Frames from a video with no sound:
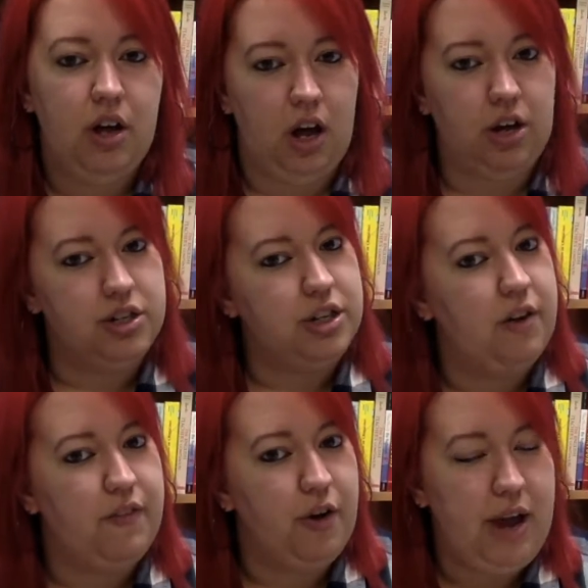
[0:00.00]
onto their
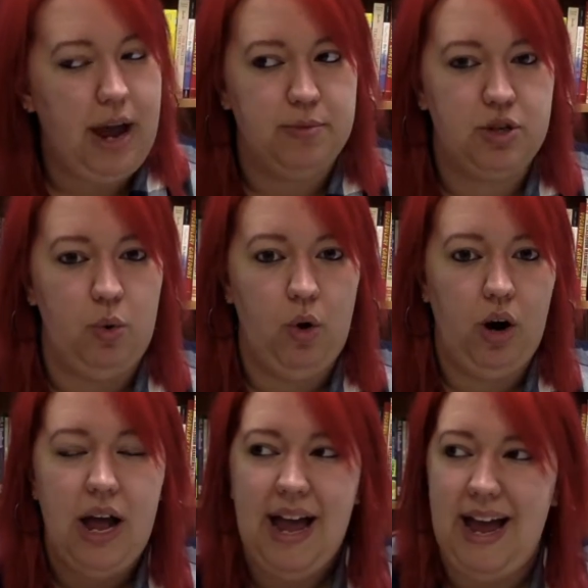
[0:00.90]
vocab score.
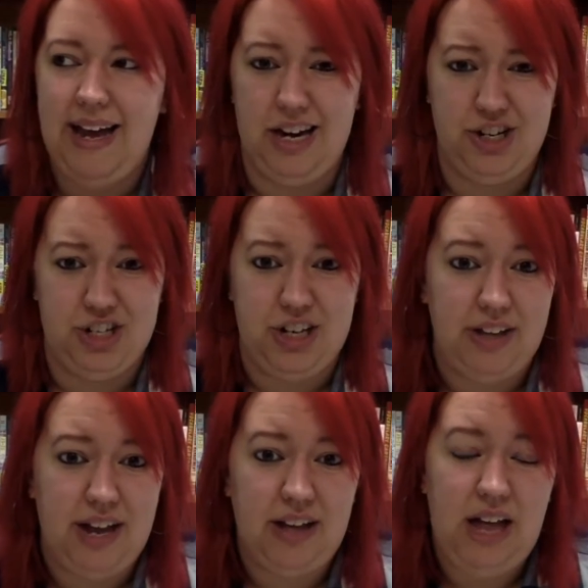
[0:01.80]
And I just tell
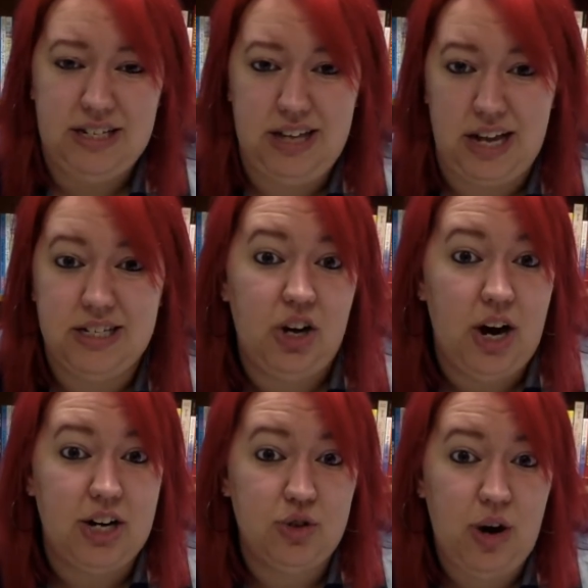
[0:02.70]
that class that's their
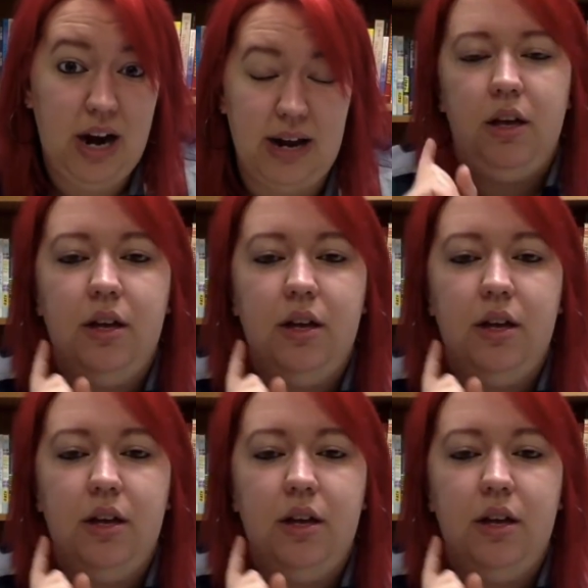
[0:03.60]
extra credit.